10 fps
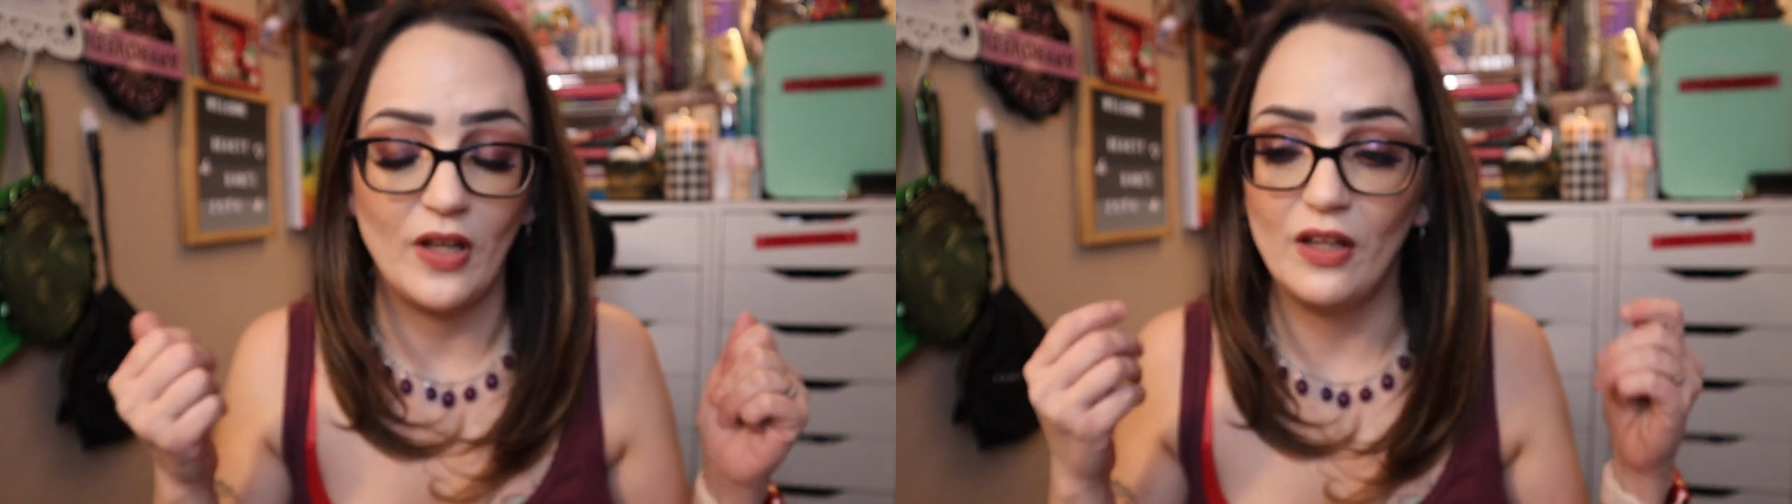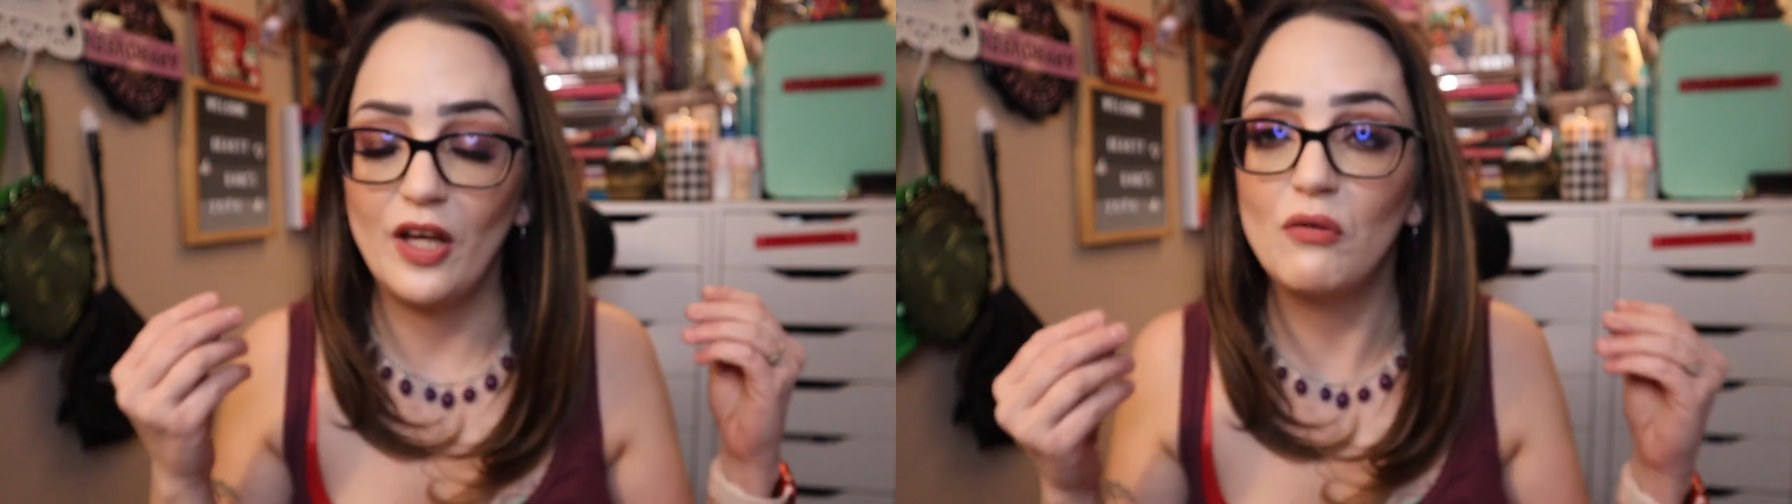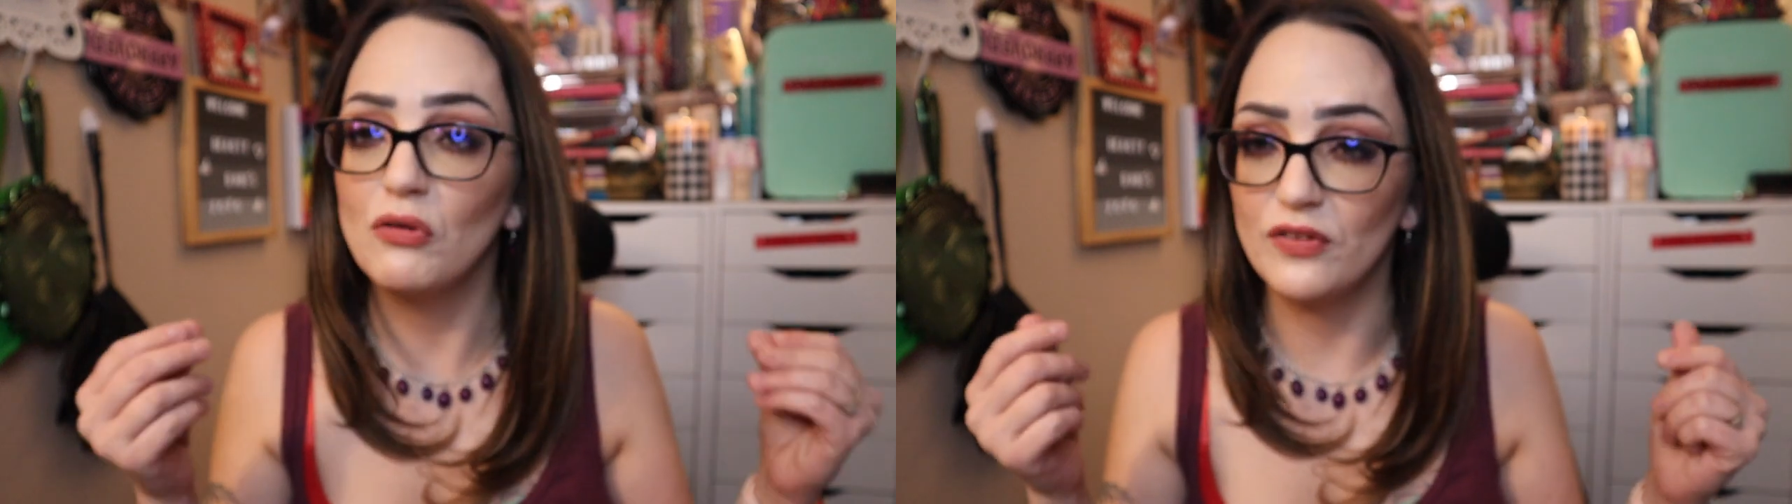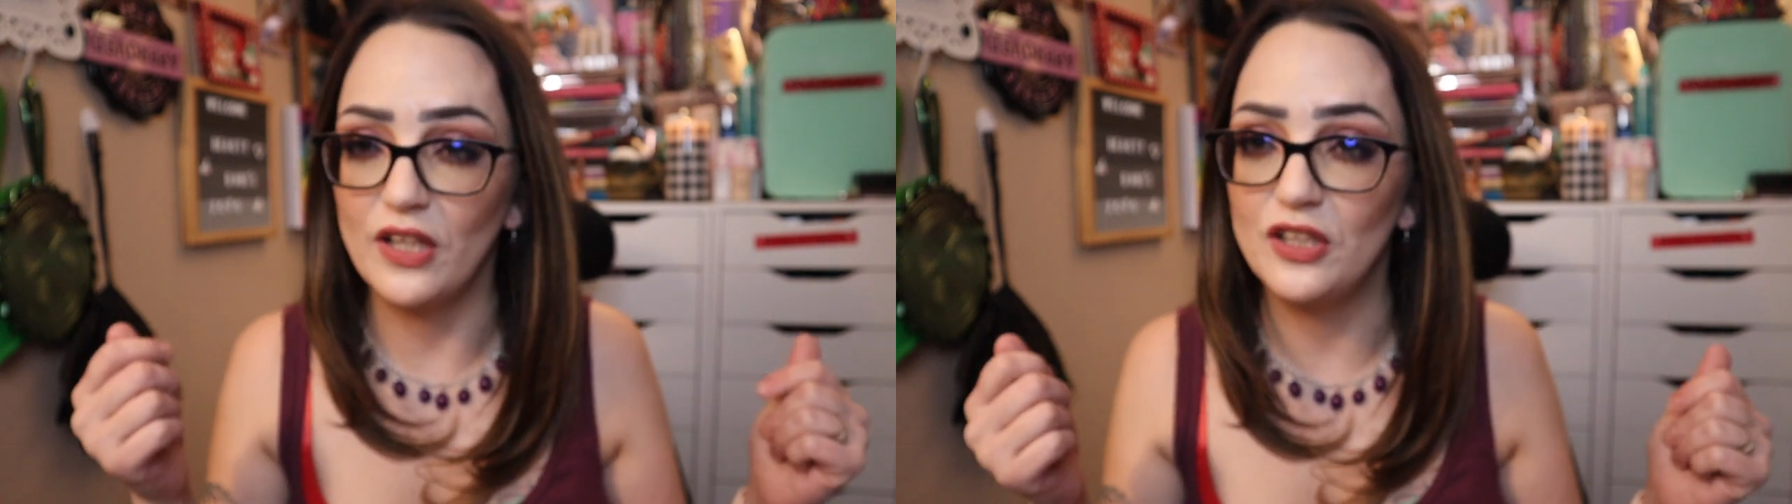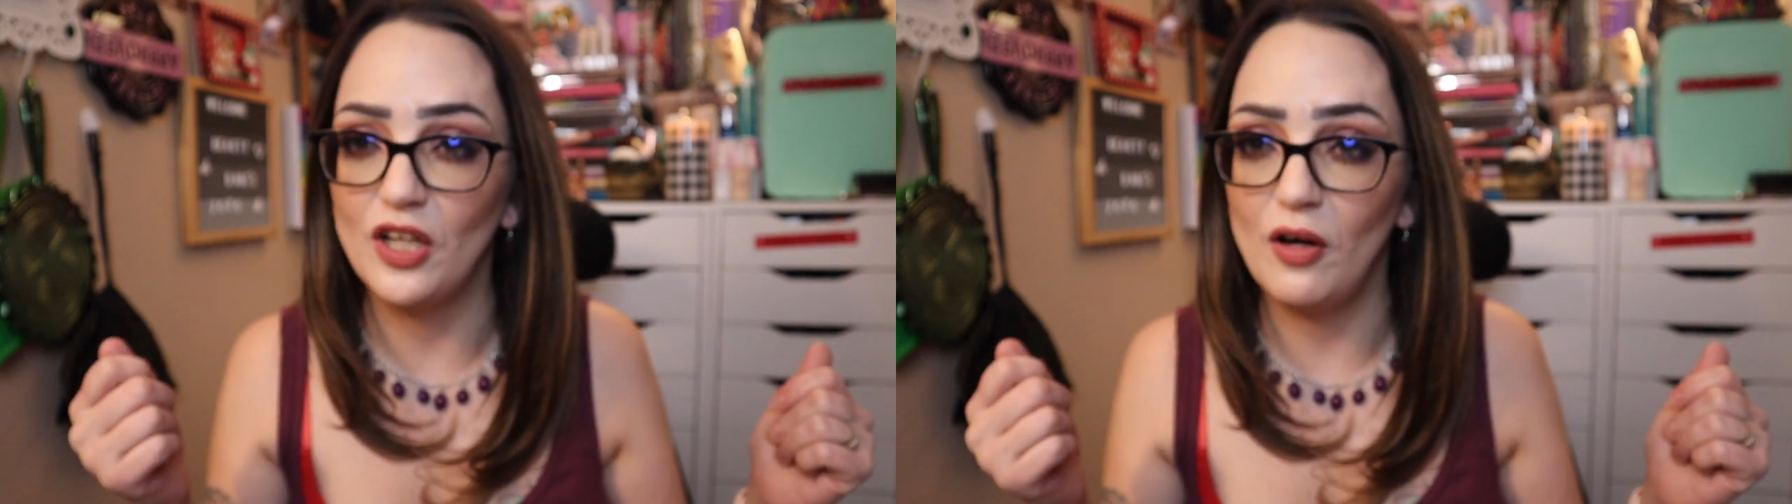like
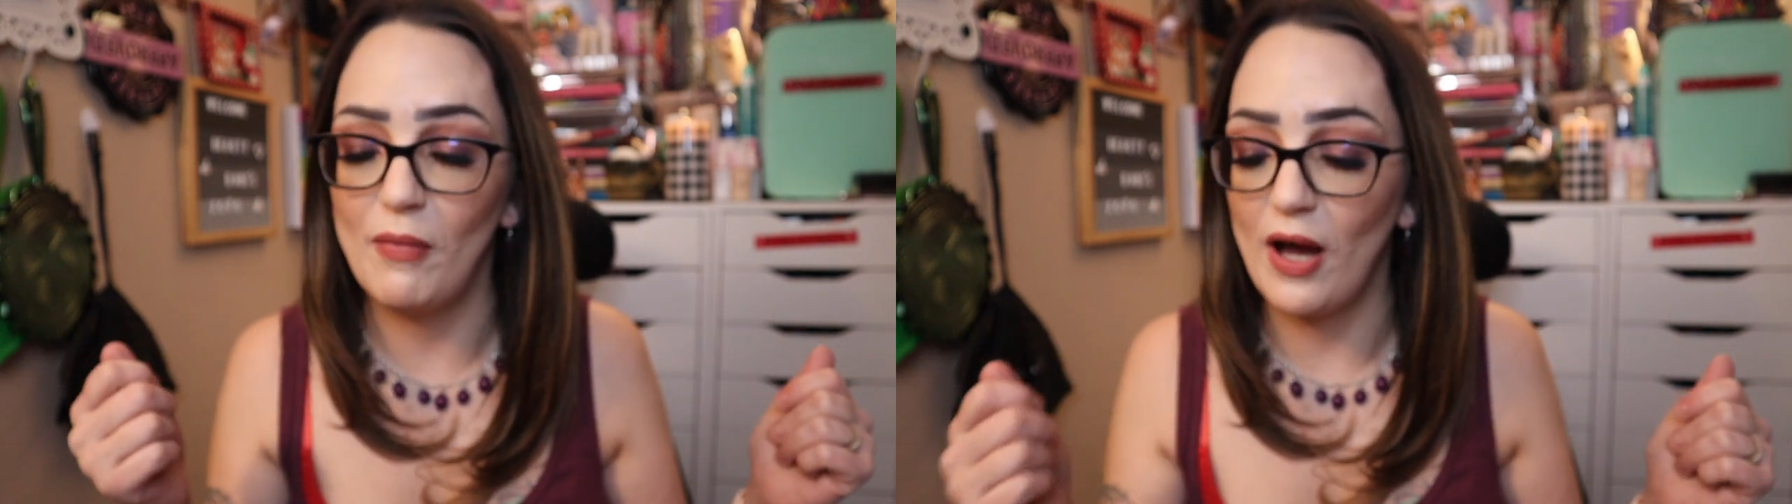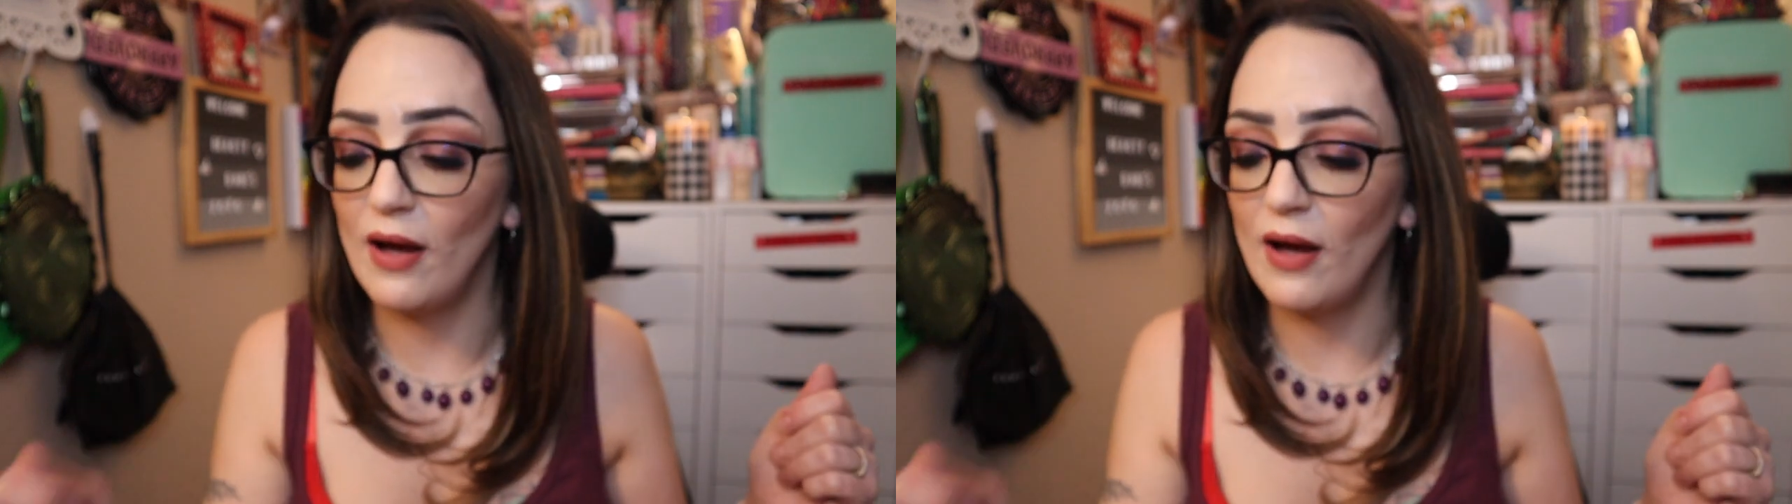rosacea on my